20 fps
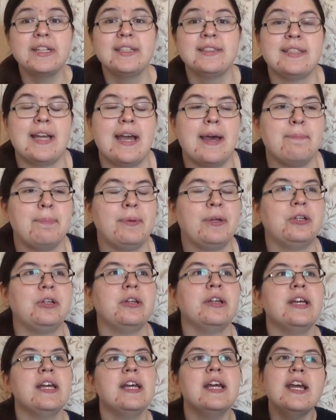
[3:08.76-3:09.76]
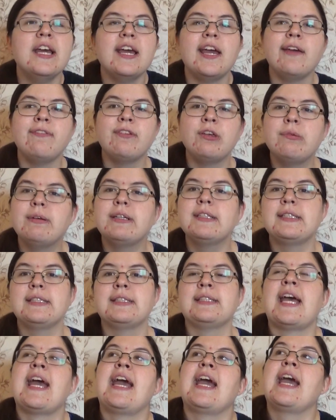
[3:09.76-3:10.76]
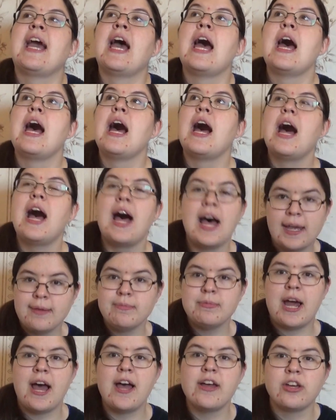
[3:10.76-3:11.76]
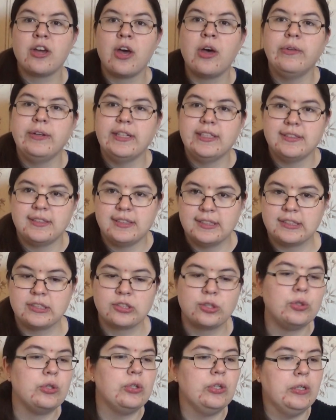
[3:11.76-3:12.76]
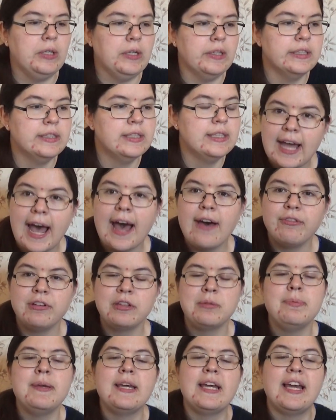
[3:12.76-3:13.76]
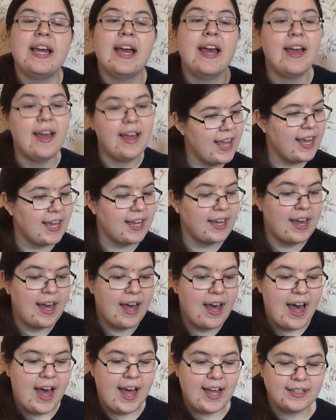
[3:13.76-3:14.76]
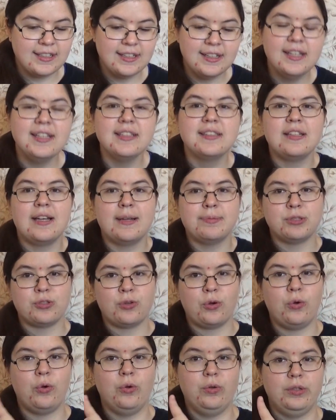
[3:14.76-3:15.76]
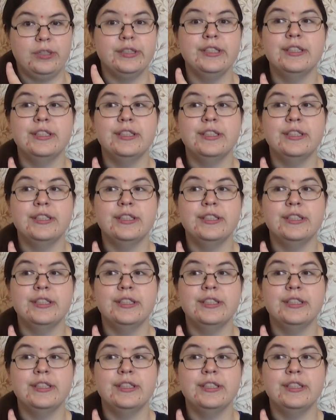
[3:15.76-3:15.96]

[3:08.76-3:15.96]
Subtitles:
example, if you want to say, I'm not going to school, that would be ik ga niet naar school.